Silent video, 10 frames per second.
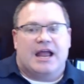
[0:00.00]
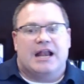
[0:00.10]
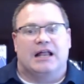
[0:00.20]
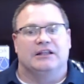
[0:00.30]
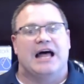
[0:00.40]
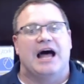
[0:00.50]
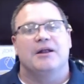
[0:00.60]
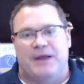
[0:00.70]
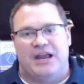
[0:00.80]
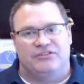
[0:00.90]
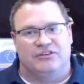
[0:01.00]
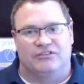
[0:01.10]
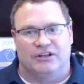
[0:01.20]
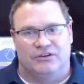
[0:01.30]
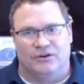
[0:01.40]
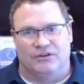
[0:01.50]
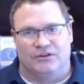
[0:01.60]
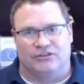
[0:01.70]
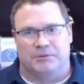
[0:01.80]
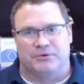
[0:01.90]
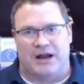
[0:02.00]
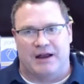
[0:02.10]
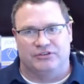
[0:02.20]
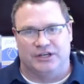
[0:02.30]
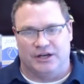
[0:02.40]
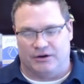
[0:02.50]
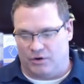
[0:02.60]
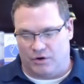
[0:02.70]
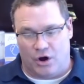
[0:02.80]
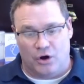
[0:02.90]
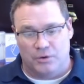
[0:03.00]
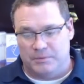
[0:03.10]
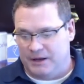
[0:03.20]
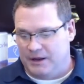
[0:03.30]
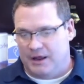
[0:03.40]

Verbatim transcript: and allowed patients to do this in the privacy of their home.